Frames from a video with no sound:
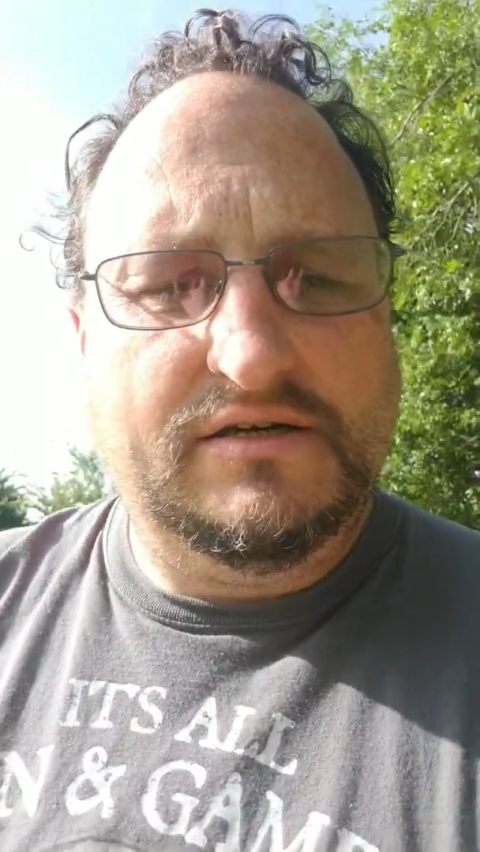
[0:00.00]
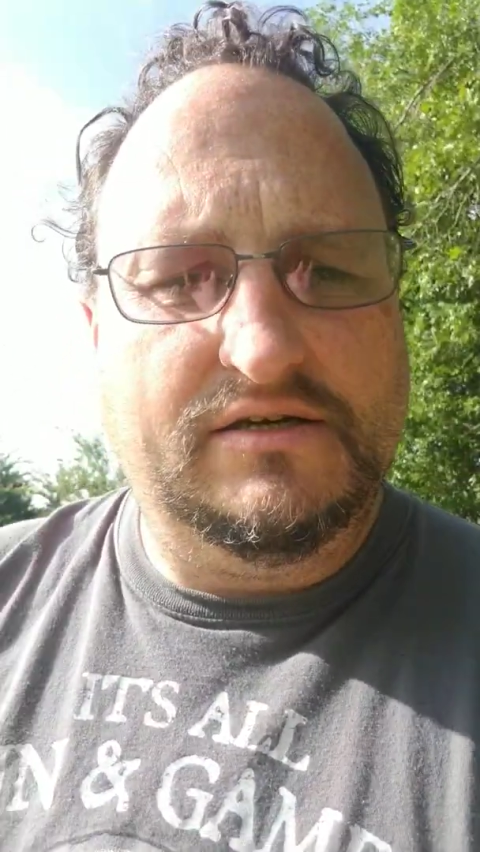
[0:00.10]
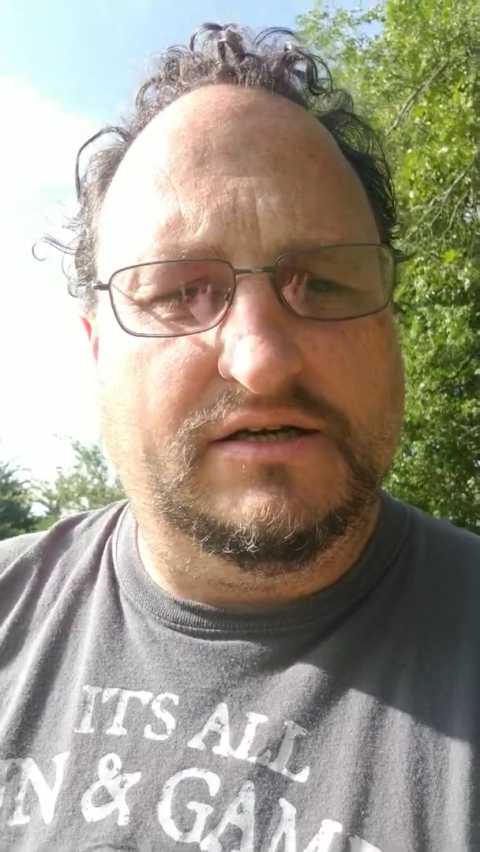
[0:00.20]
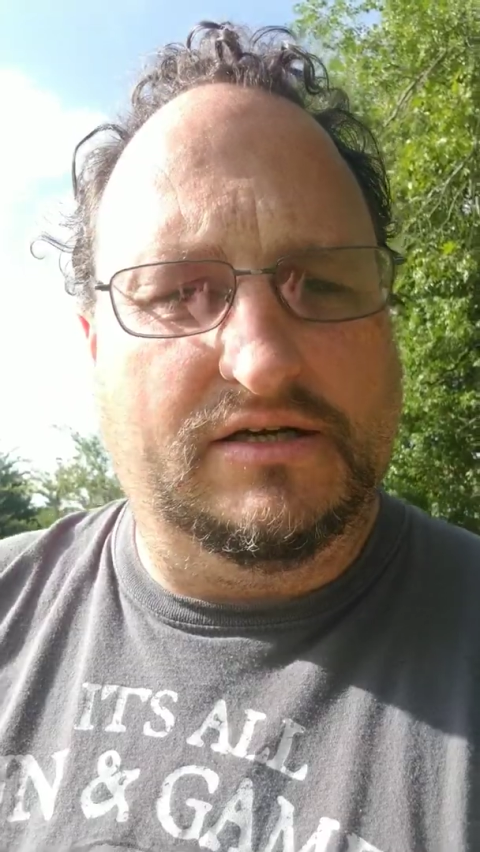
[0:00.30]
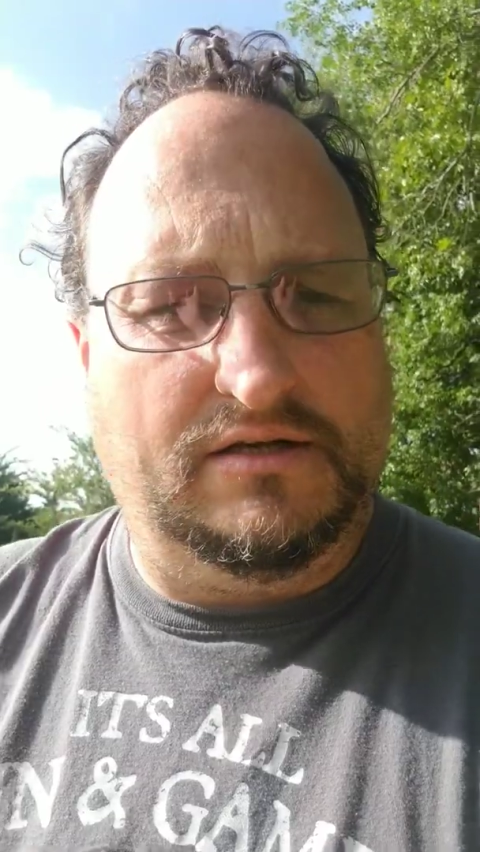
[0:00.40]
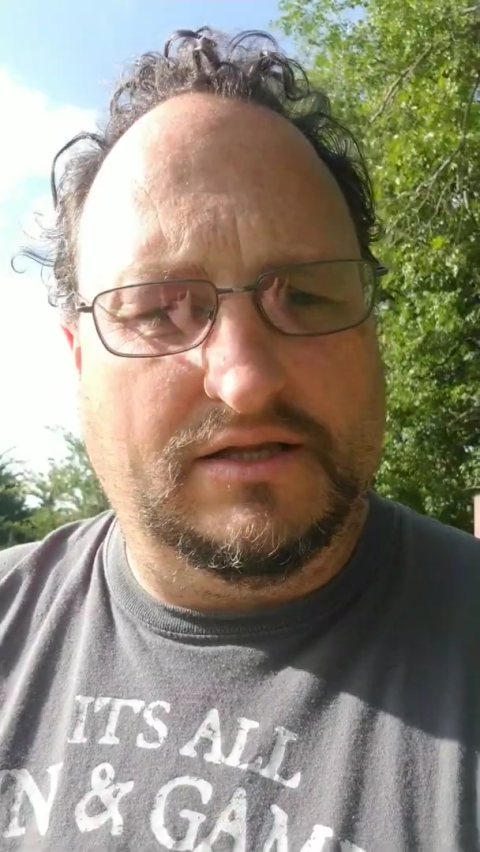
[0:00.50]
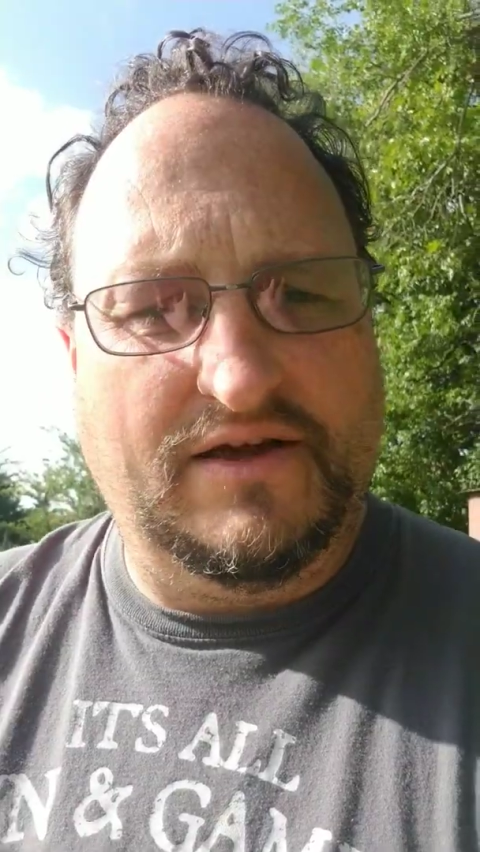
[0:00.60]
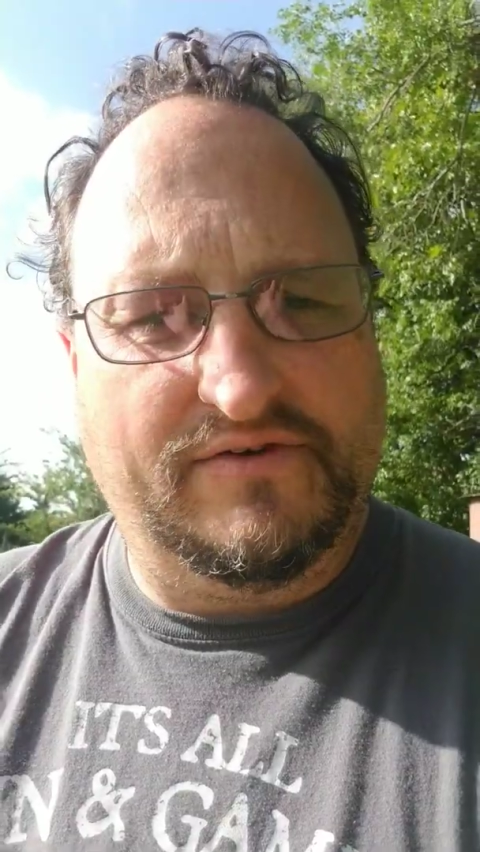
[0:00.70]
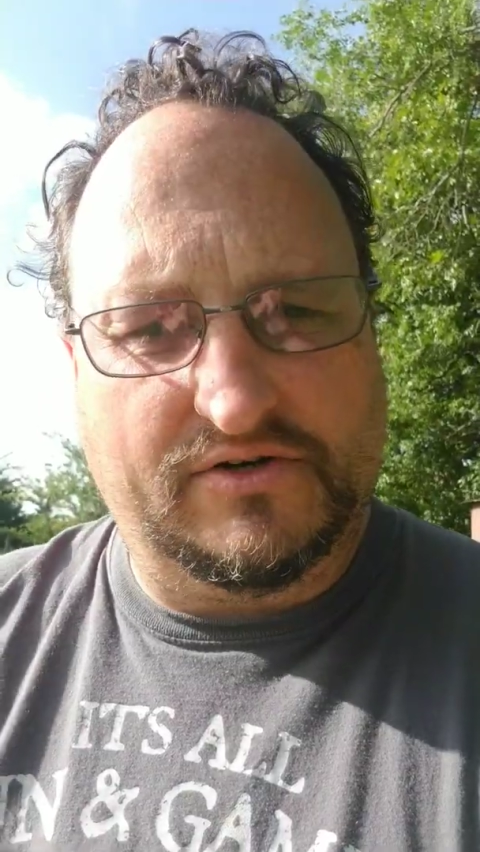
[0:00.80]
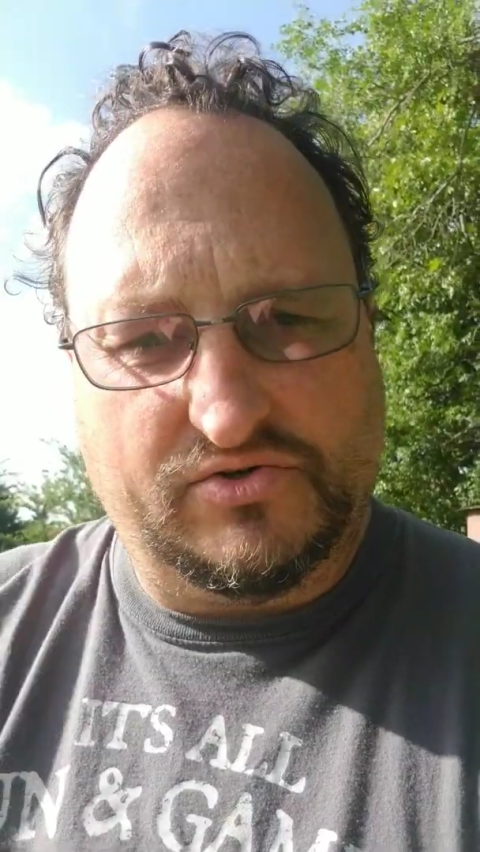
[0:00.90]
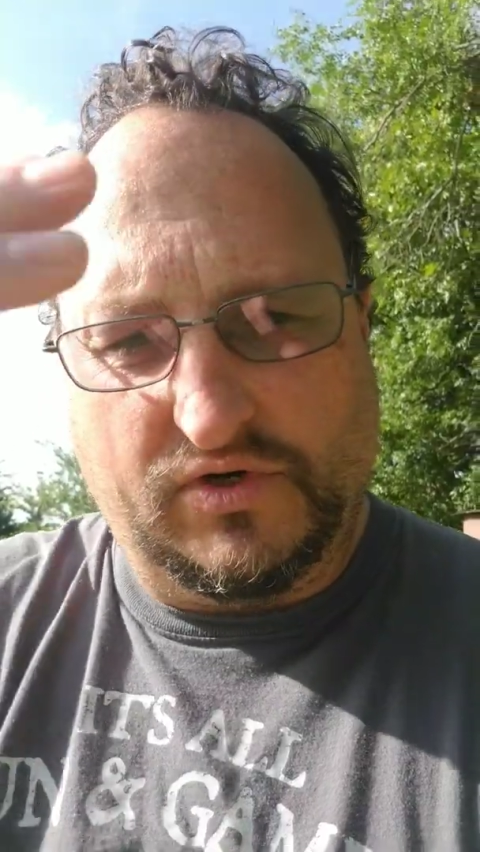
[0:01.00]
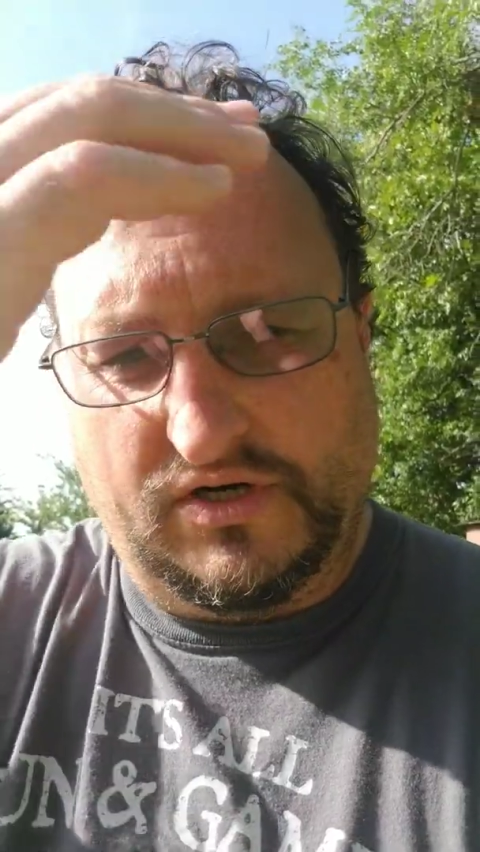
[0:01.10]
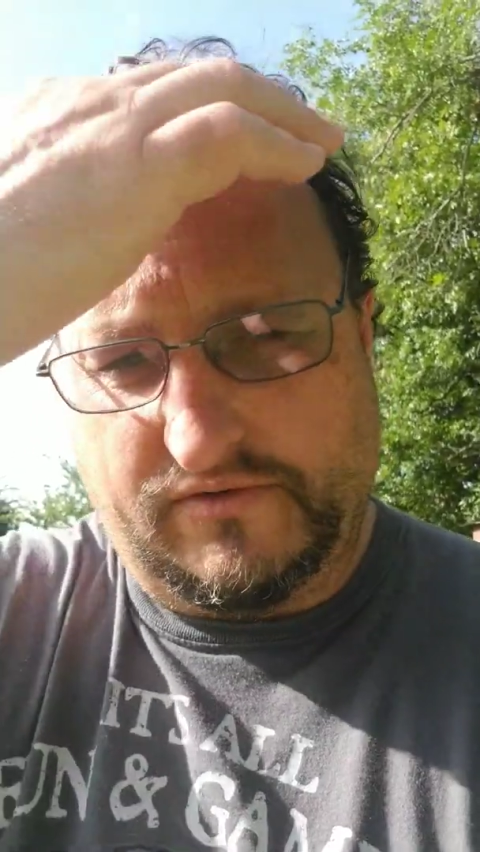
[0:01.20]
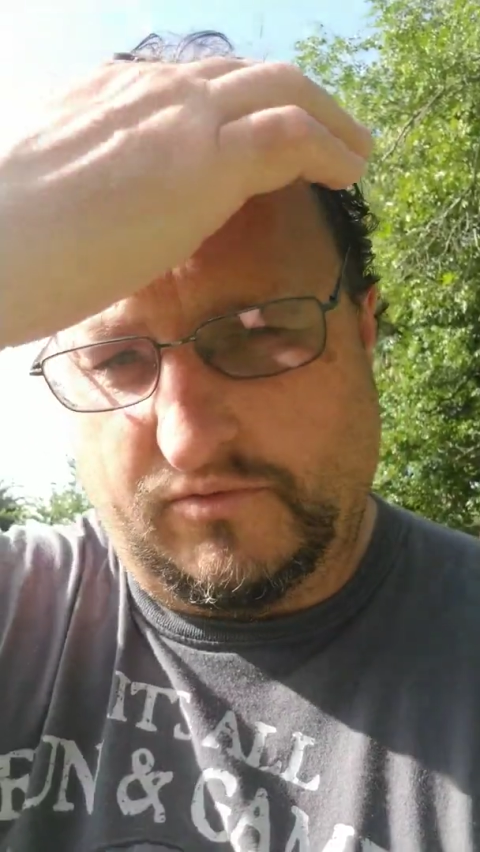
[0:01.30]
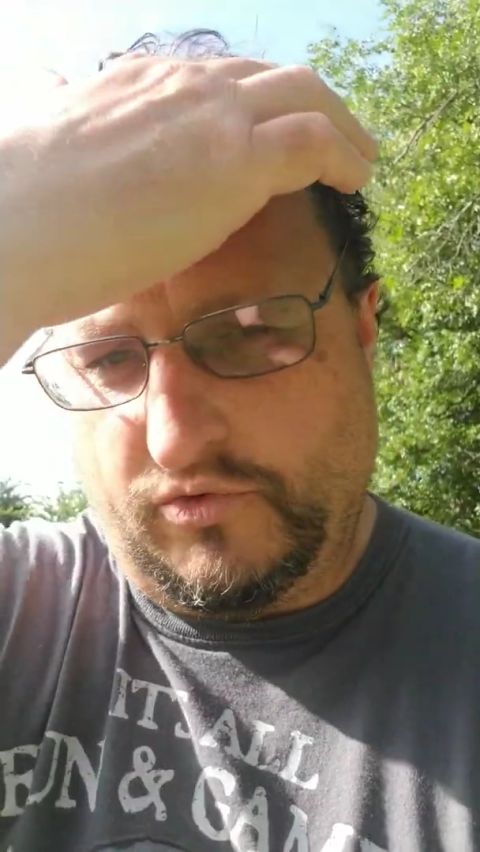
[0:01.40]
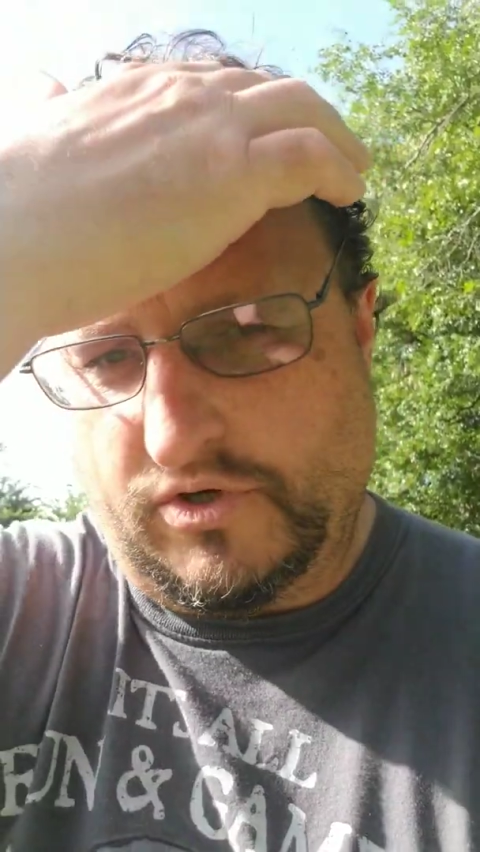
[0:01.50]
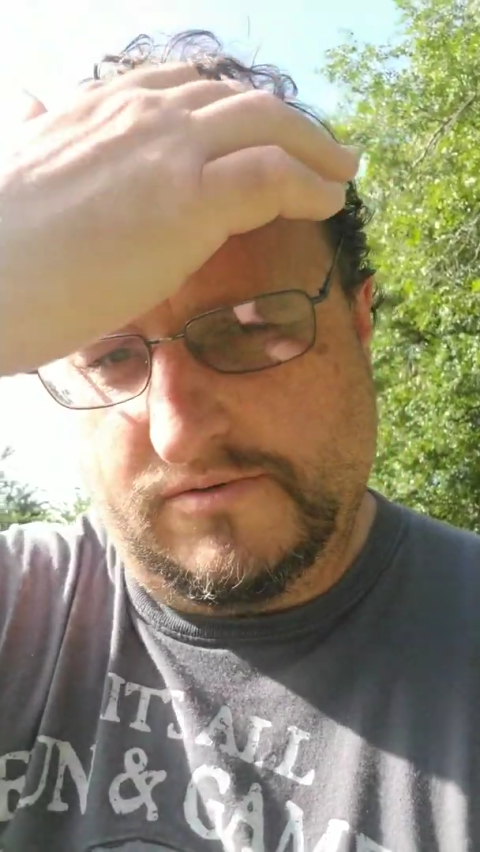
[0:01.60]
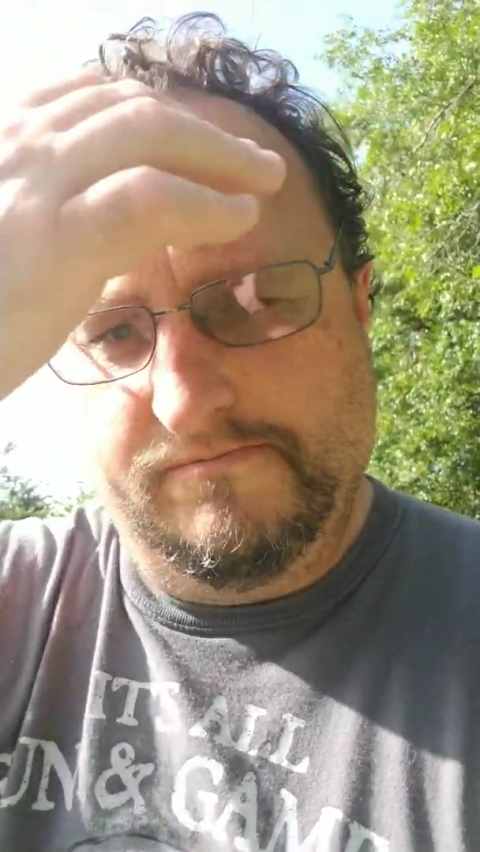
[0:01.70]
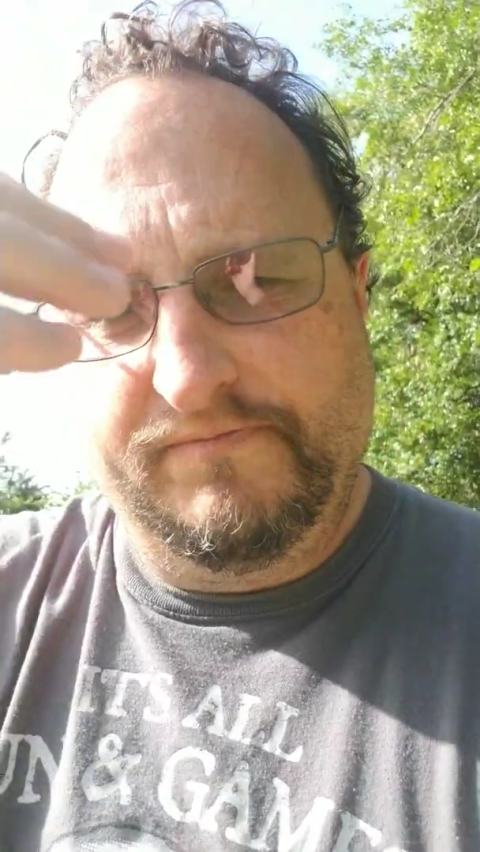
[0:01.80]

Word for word: an 11 or 12 or more,